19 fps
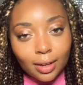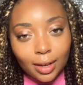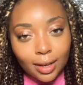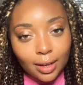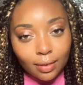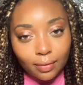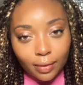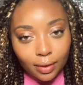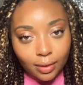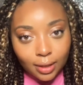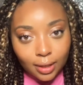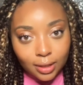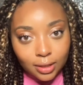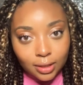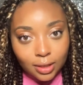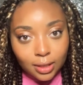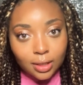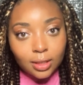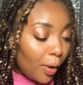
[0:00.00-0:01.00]
any
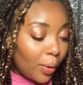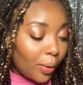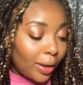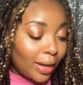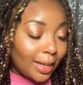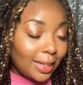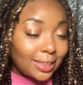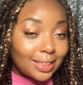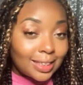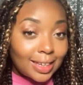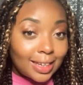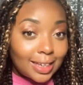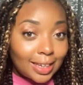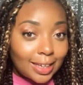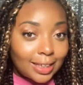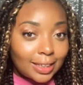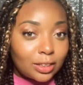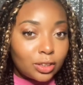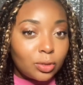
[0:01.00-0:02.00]
foundation. How easy it
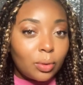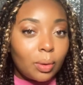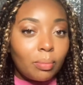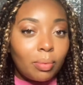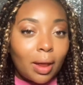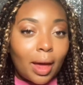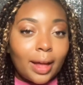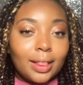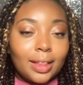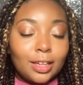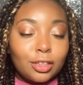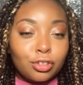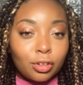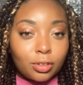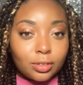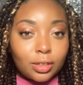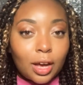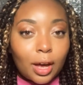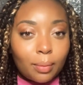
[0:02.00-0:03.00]
is to apply things
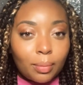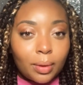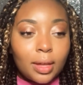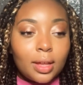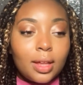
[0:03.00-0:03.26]
on top,